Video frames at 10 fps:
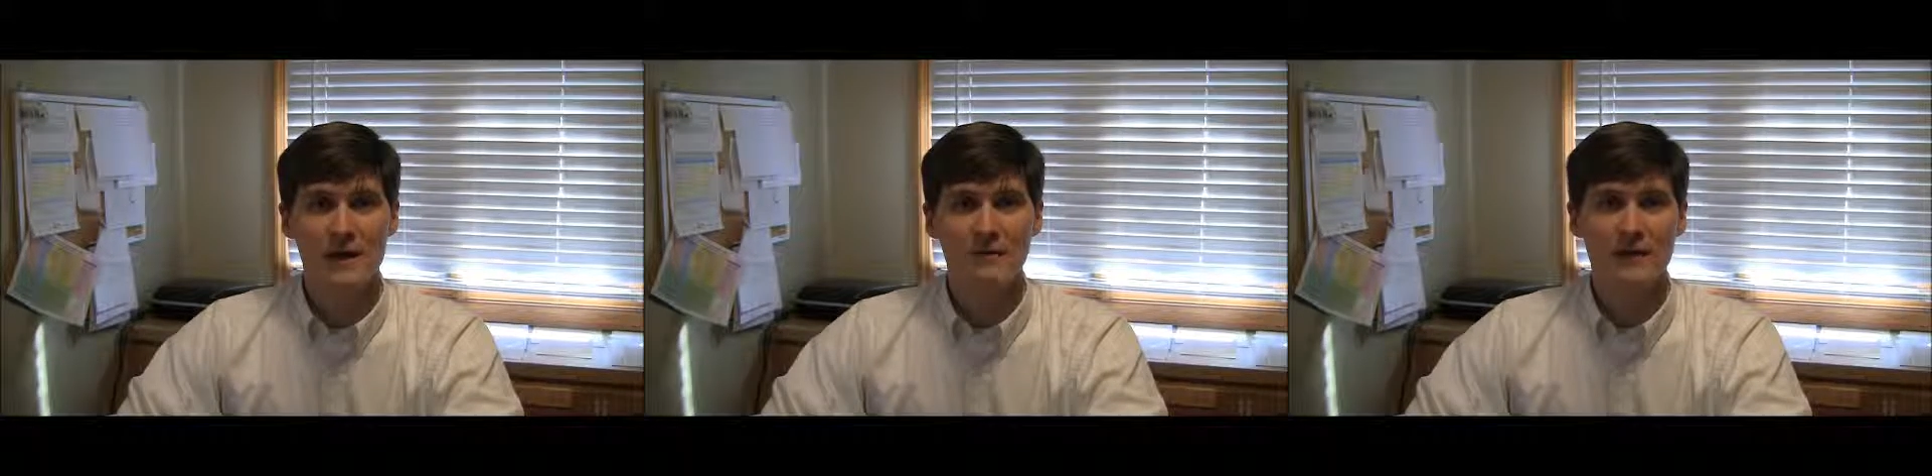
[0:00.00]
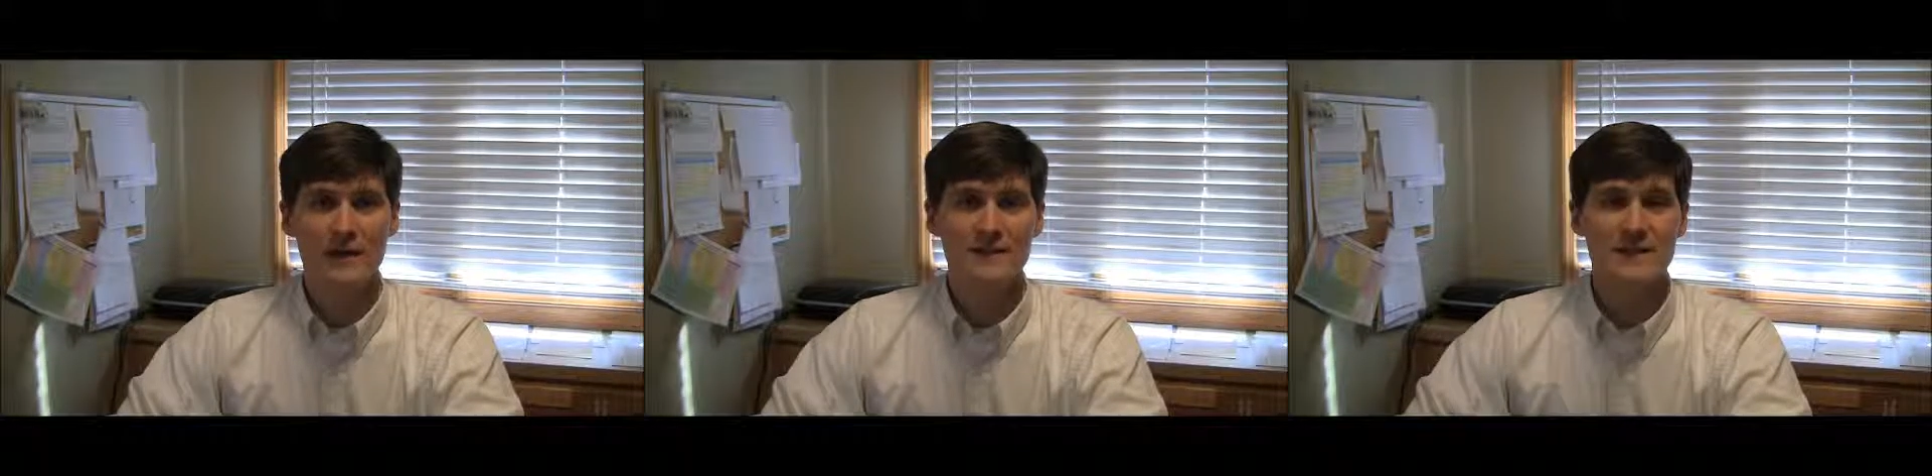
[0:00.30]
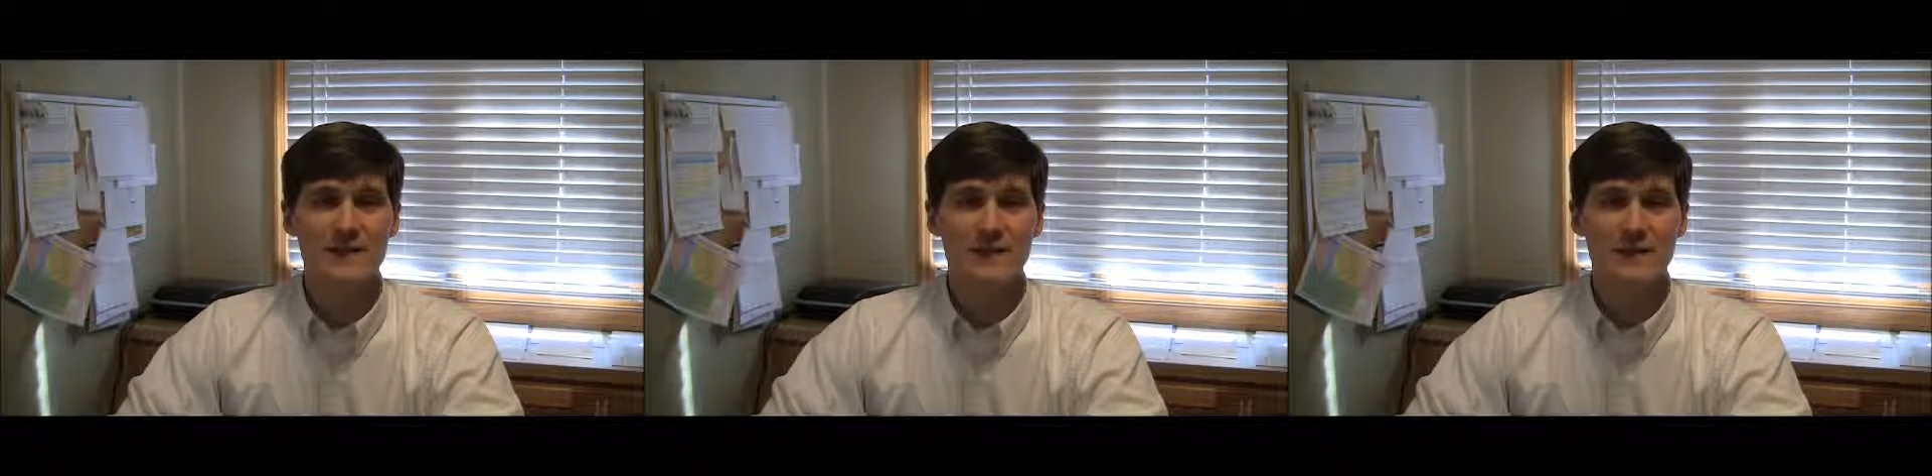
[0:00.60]
and will
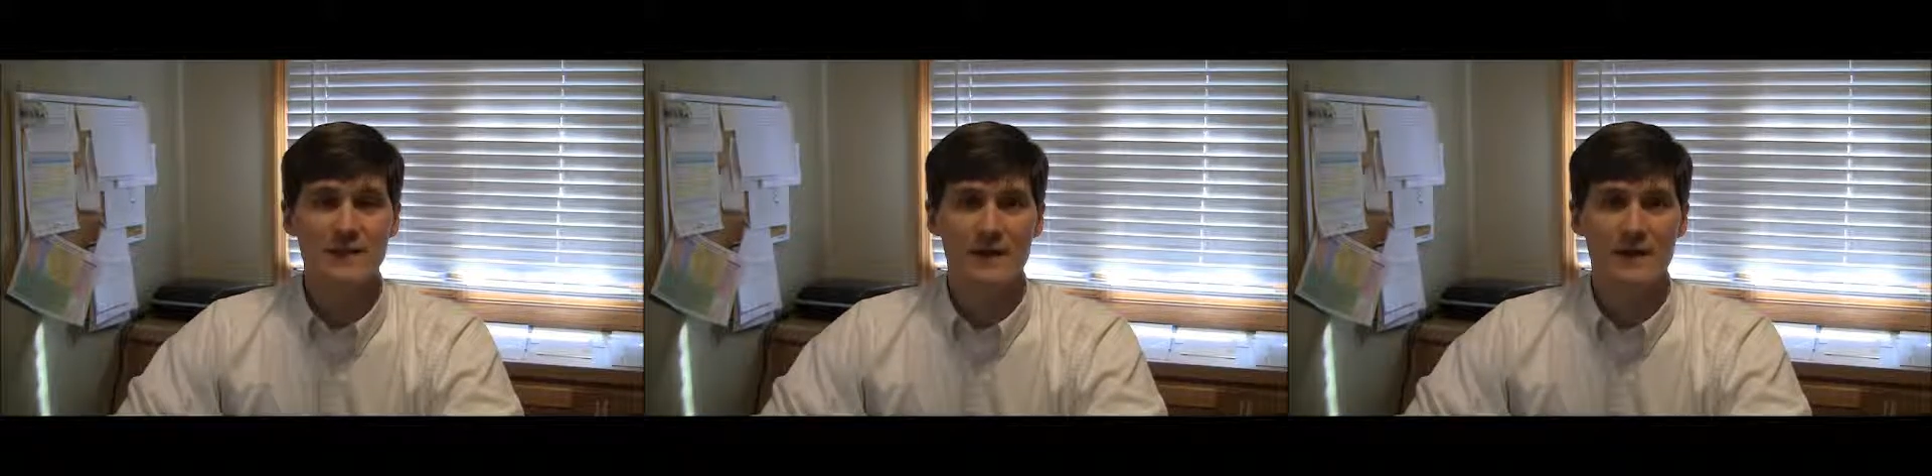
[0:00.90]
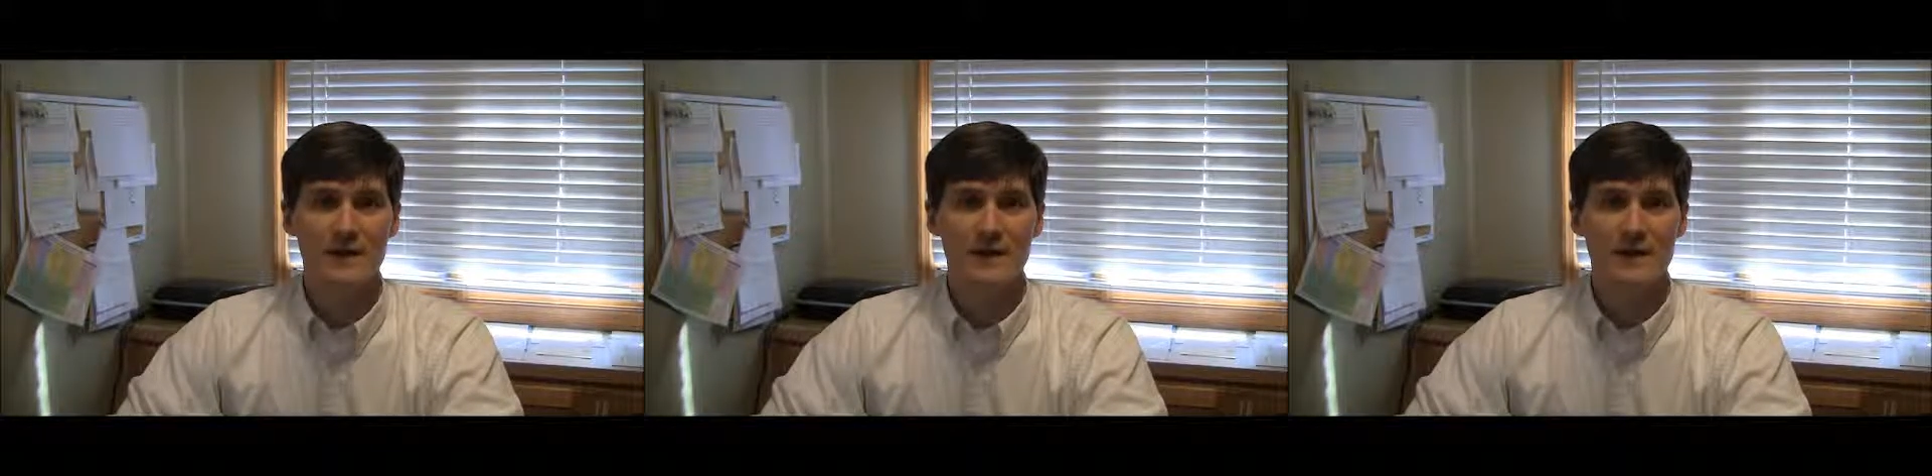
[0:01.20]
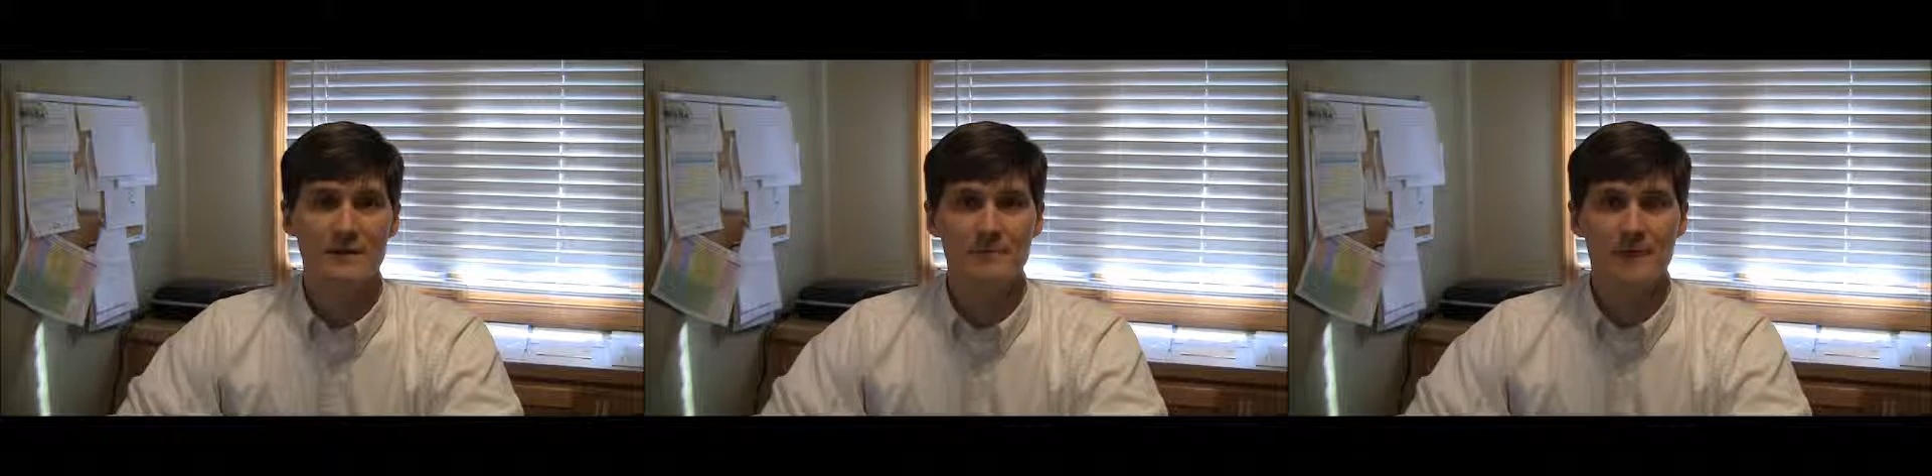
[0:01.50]
extend through the end of the
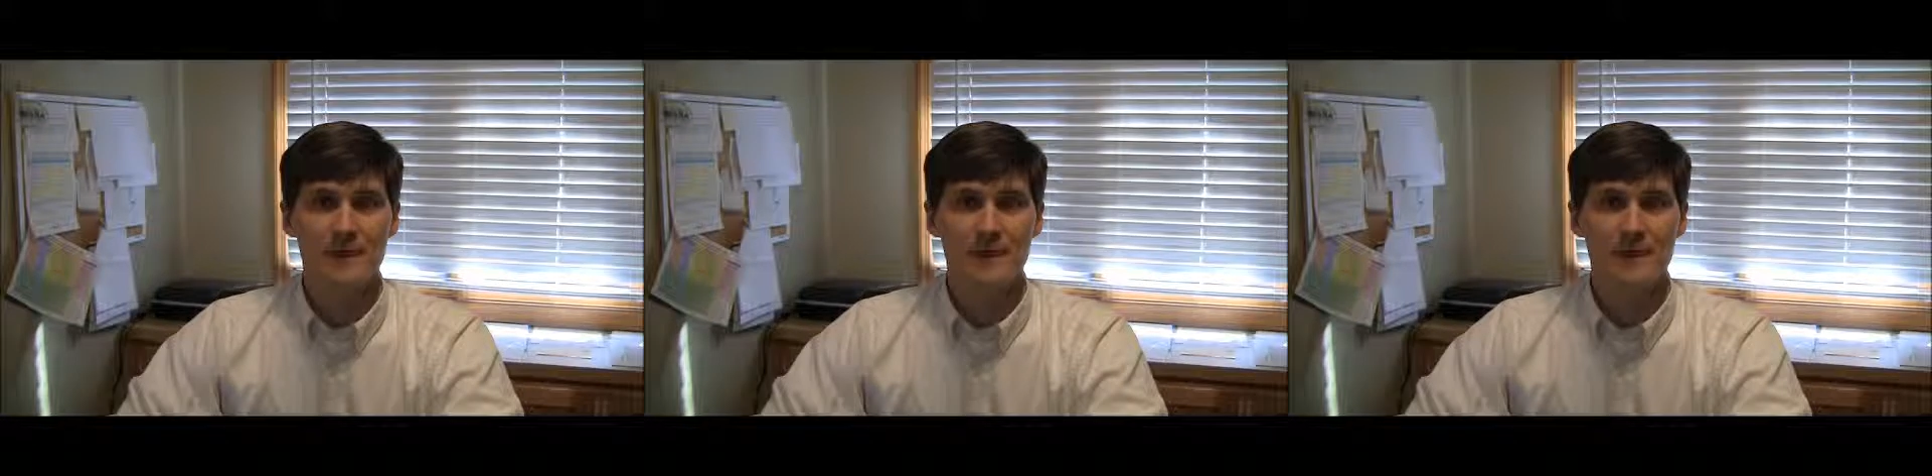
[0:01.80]
year.